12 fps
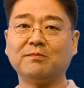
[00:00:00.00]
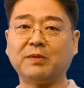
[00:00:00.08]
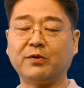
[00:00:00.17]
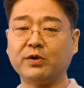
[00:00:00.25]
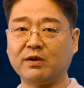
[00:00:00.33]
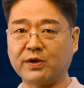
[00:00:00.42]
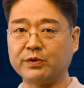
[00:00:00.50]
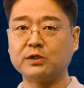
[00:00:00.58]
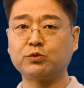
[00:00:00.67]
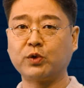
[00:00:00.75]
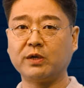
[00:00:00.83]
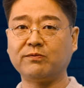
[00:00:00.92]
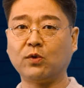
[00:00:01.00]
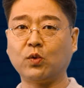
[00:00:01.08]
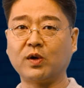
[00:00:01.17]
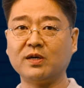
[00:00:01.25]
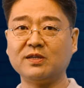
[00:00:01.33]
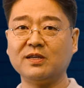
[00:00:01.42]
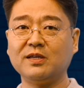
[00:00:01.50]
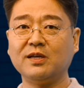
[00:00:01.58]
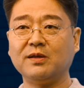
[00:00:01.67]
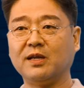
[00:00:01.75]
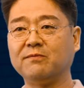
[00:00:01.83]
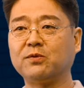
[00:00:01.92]
very straightforward.
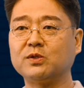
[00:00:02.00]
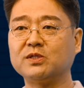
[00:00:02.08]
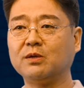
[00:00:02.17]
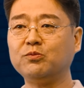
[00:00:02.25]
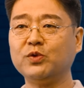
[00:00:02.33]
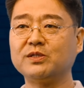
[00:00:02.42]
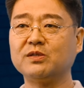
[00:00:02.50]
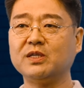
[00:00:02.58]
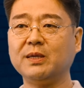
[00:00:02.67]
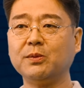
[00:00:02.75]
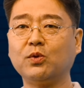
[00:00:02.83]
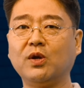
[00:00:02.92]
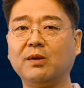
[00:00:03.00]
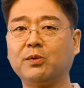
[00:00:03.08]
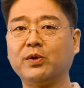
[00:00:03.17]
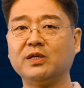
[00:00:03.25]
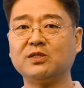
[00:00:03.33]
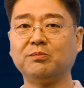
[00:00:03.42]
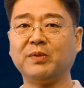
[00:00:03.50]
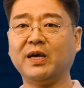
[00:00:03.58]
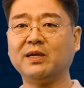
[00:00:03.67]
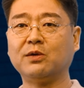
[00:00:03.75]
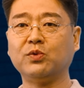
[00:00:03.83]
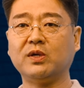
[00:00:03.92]
And for some reason, team collaboration
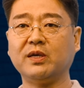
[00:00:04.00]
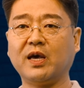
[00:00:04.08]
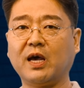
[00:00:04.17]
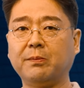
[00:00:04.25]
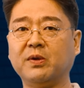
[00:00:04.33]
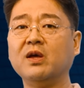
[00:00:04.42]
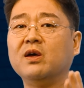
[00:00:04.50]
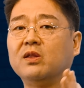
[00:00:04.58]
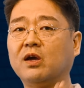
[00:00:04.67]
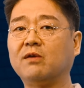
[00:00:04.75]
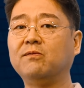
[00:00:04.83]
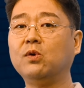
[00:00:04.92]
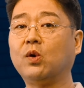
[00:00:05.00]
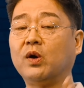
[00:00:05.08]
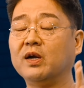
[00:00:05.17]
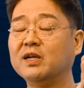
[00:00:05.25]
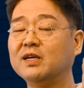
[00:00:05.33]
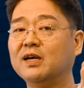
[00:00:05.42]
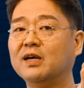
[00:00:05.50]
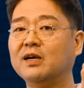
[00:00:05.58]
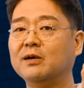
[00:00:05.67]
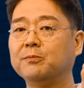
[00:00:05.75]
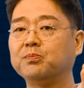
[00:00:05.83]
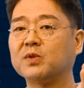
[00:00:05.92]
may not really happen. Therefore,
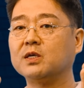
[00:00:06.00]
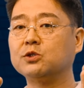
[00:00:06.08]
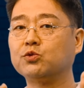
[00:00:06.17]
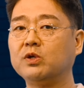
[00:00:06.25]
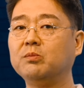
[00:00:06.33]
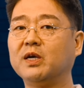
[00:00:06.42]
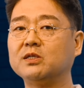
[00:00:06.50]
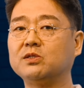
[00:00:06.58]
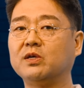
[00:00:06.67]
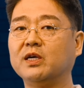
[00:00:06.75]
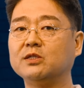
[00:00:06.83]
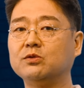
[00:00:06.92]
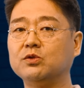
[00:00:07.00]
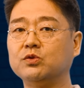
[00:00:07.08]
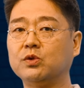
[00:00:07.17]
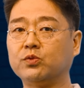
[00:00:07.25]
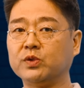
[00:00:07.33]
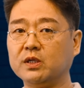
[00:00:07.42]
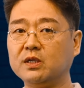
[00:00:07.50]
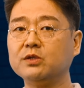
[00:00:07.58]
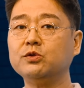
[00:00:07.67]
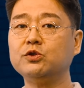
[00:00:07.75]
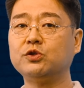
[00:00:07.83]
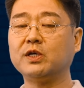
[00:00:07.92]
Scrum Master has to do a really
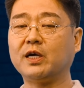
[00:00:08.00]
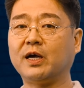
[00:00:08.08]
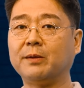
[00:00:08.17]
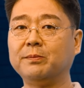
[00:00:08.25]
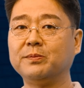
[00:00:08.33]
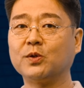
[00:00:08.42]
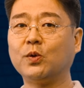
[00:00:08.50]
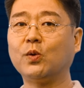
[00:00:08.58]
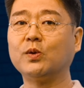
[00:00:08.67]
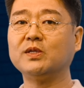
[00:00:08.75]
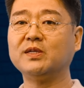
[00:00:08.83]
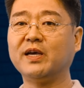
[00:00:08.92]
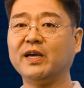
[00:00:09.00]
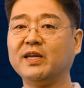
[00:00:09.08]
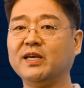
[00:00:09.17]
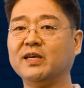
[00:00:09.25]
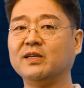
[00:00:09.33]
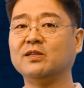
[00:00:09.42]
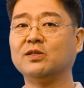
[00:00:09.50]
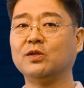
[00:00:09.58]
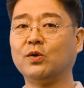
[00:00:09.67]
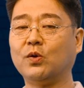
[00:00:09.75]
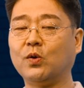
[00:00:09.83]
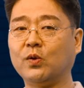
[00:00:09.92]
good job coordinating
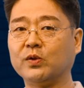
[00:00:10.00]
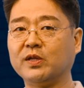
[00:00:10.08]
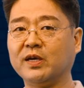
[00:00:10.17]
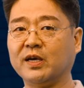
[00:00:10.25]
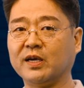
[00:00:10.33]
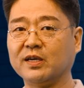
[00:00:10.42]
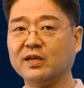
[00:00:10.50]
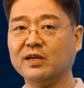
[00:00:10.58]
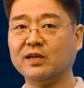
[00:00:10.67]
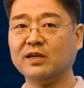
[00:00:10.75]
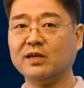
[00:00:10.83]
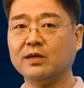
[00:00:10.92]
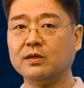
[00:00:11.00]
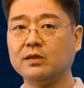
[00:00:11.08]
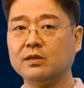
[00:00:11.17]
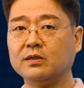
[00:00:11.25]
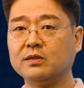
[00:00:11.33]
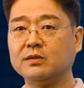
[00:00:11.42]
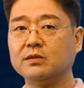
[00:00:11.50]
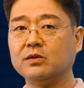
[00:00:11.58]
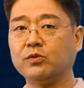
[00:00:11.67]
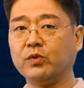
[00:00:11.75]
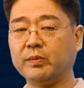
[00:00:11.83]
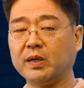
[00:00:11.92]
the whole thing.
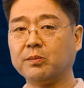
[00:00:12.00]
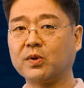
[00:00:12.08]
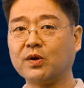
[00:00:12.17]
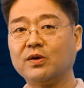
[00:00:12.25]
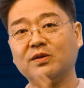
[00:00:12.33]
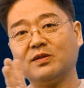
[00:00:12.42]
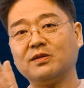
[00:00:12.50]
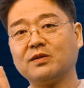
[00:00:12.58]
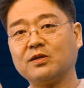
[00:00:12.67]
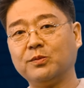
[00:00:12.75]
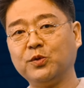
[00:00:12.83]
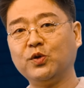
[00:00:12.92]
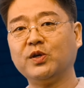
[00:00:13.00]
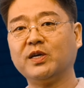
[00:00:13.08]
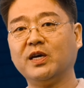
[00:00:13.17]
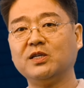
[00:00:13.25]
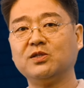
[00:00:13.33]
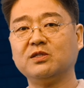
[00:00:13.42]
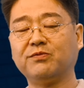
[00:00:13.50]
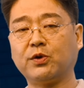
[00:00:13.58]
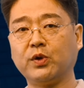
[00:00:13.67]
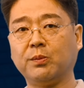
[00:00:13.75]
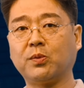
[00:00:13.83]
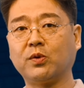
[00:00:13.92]
Remember, communication is
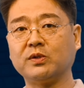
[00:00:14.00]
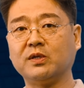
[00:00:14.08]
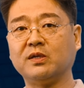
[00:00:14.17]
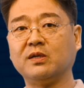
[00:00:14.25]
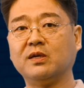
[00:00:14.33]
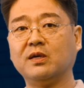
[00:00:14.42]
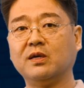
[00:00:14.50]
very important.